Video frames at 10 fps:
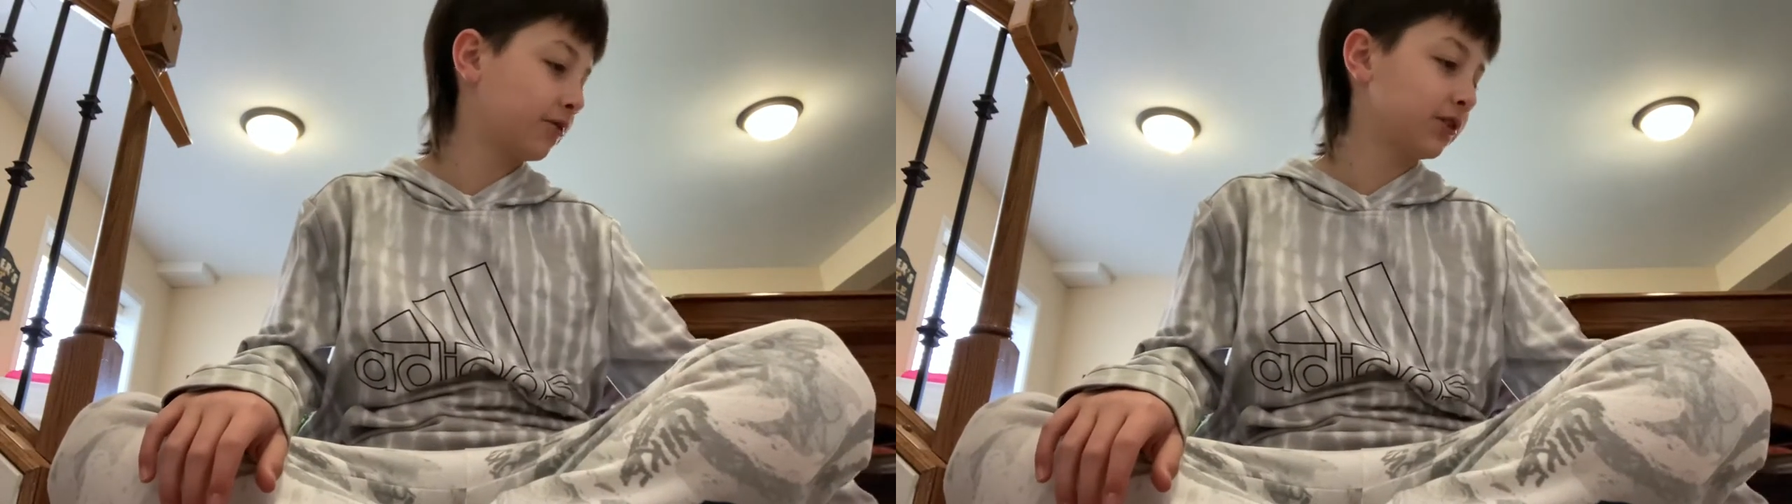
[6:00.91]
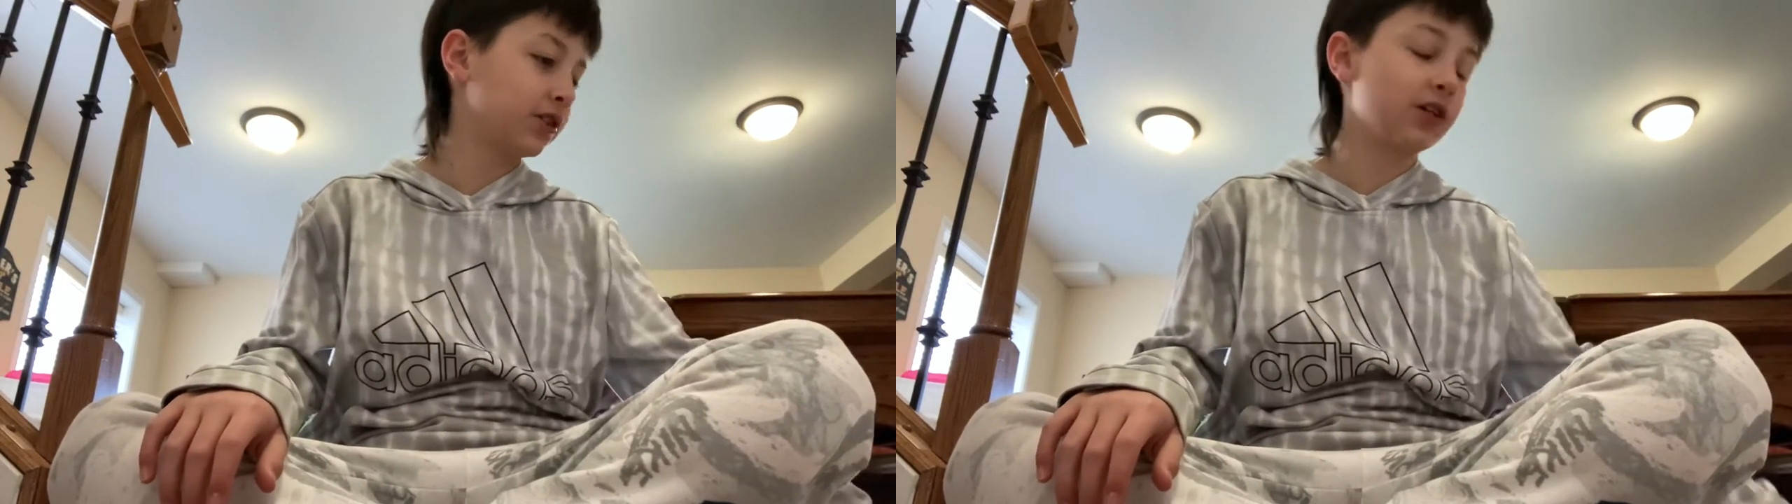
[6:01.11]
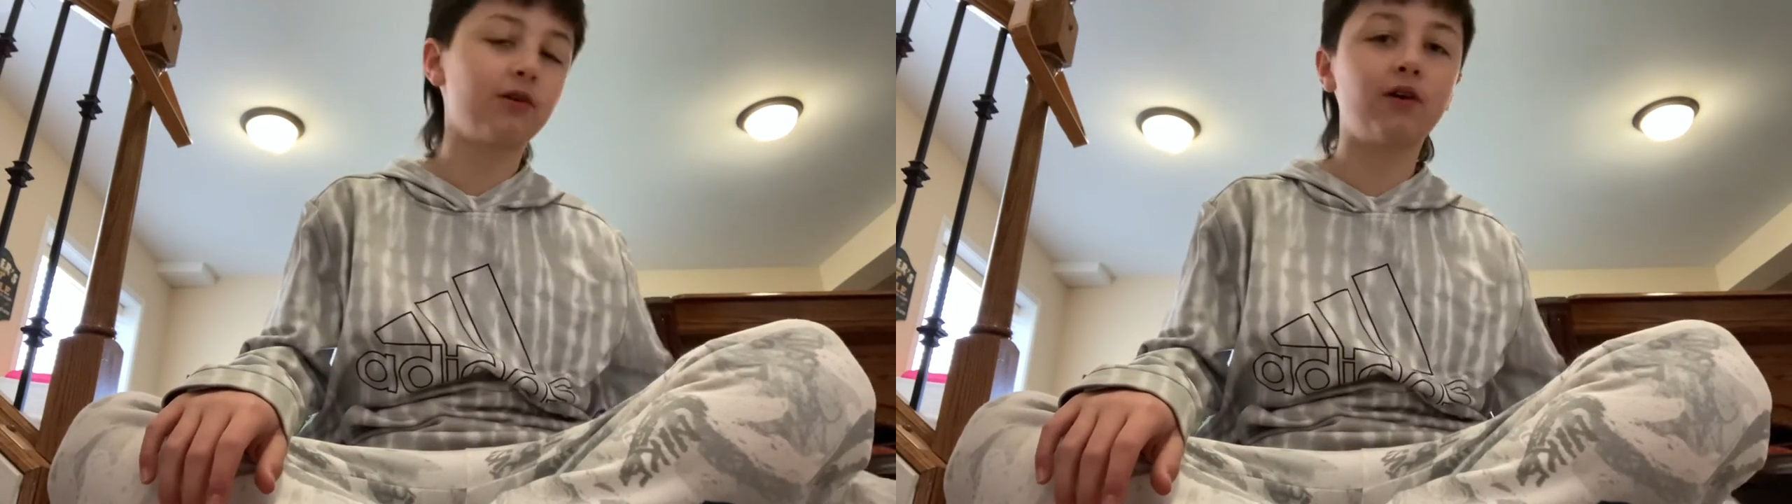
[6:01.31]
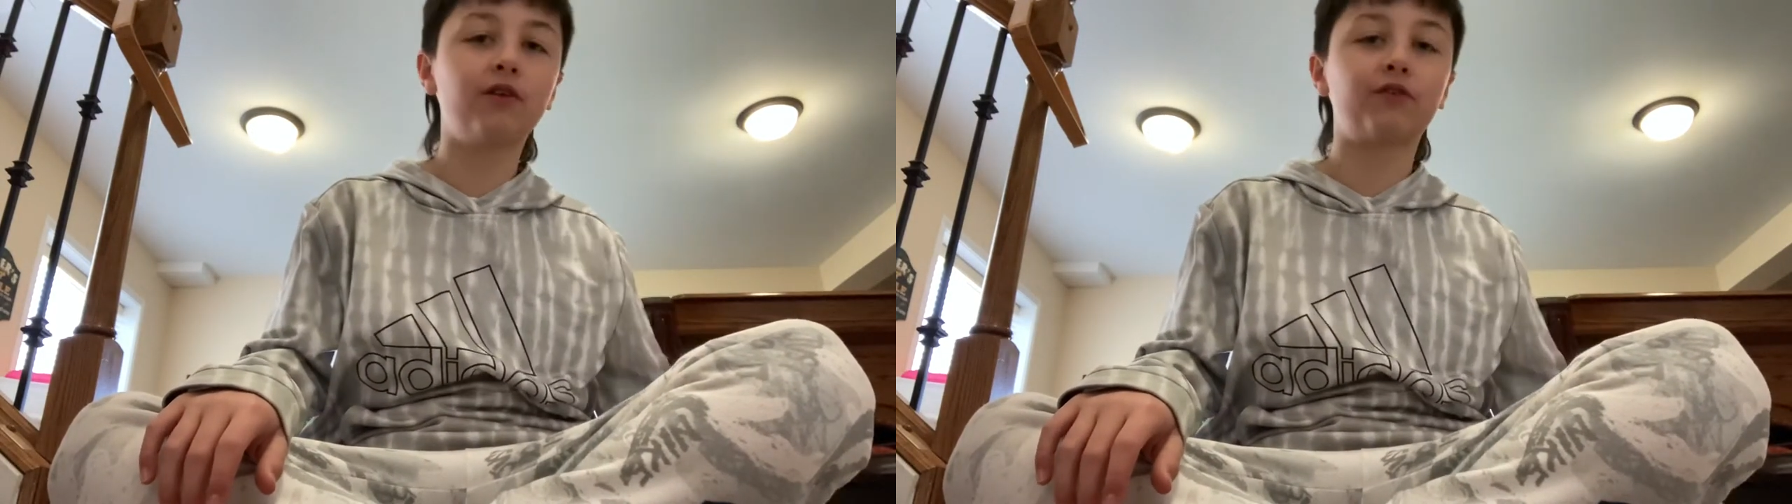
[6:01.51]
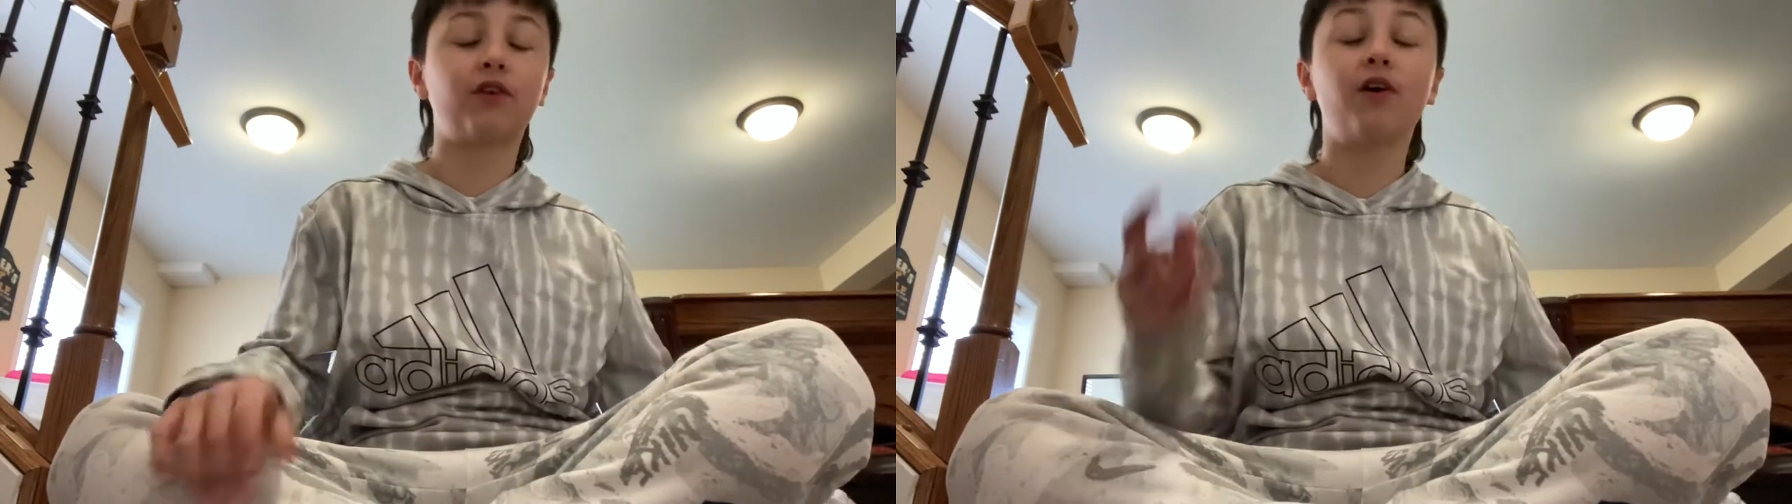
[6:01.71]
going to go
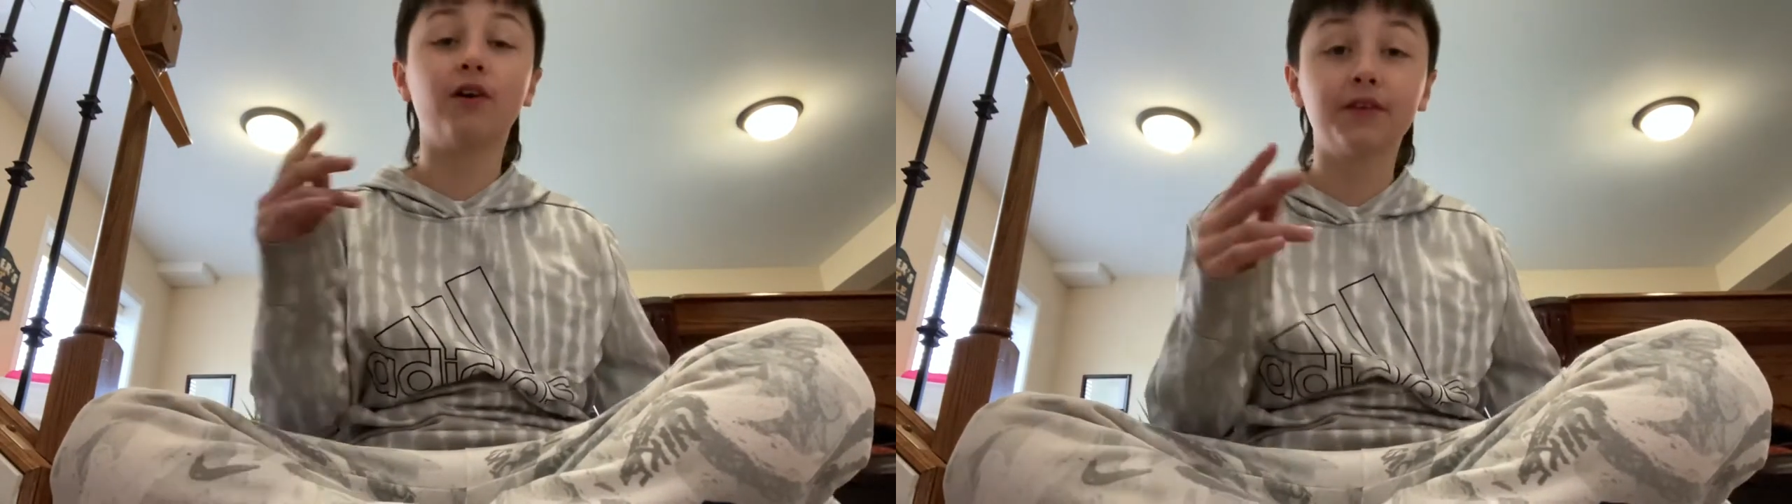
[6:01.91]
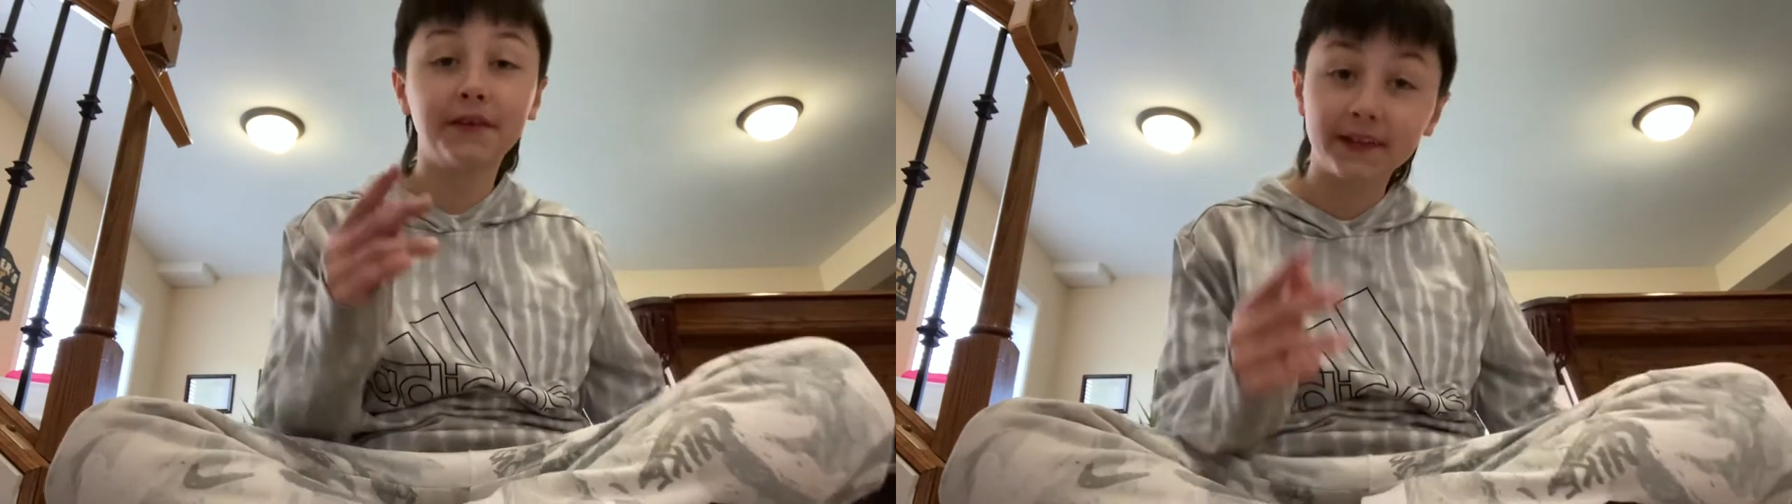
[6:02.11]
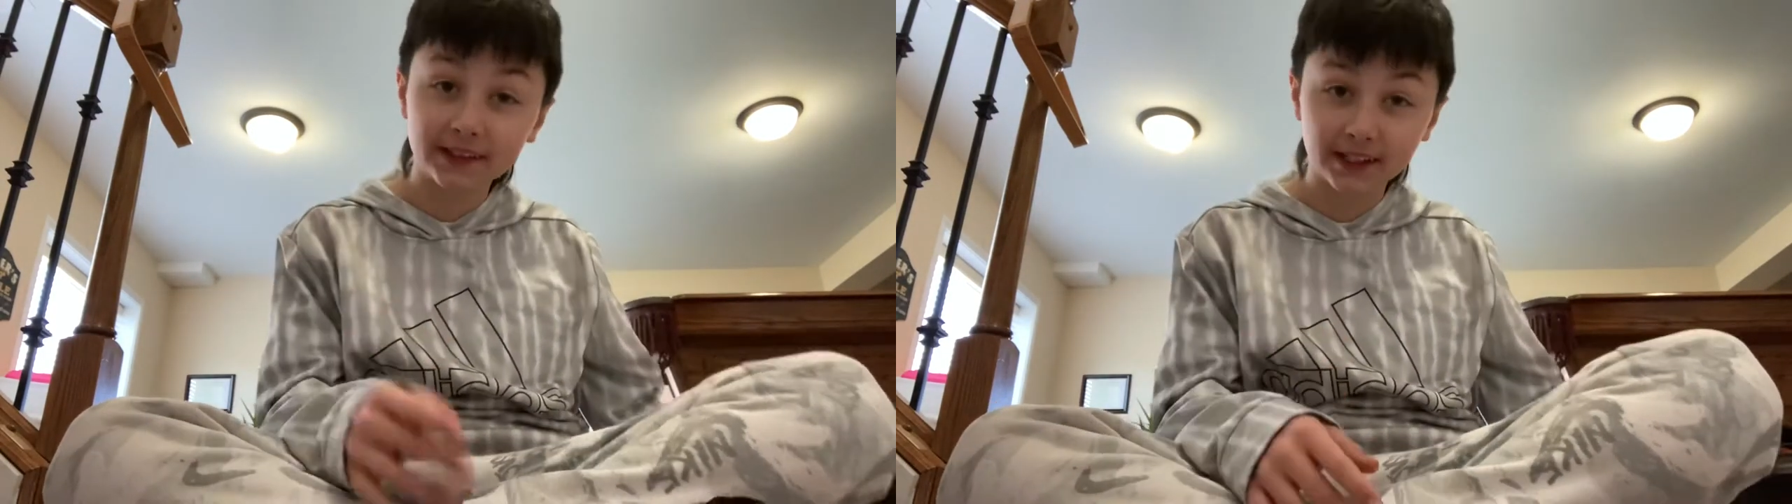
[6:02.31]
over all the things that